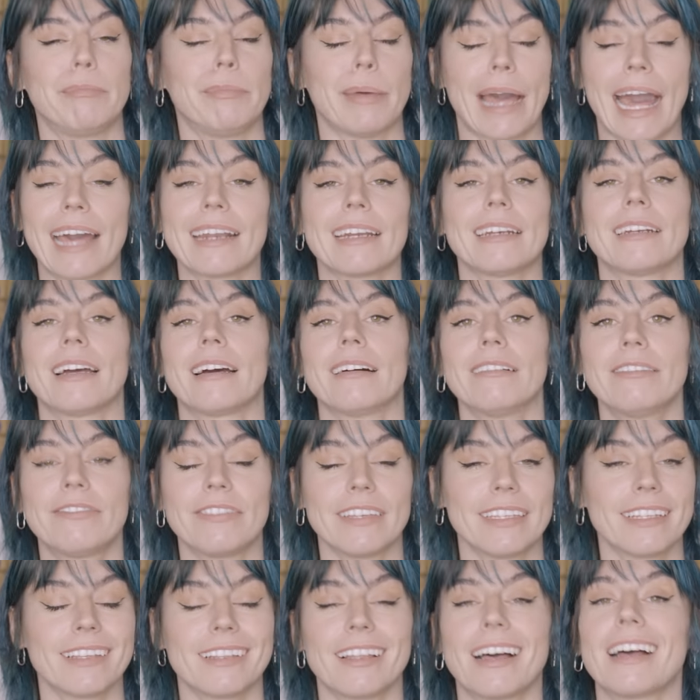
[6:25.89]
bad
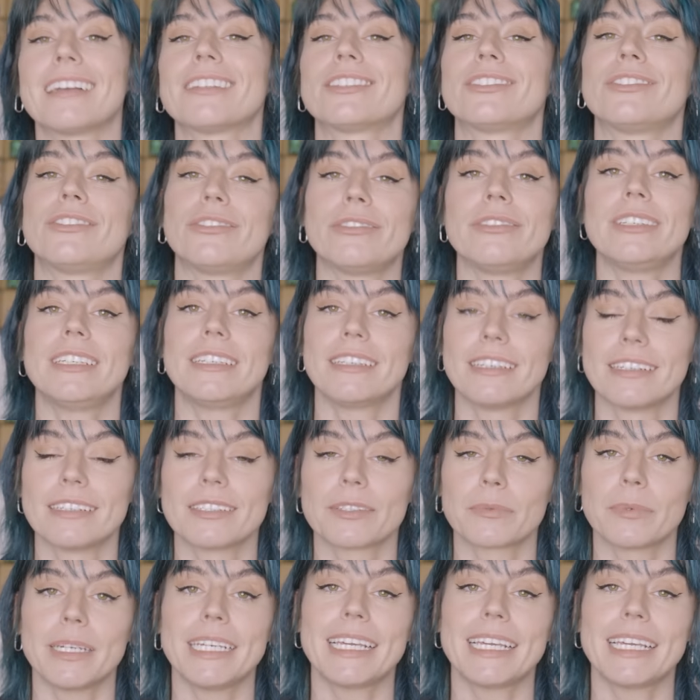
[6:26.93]
enough in the last 2 years,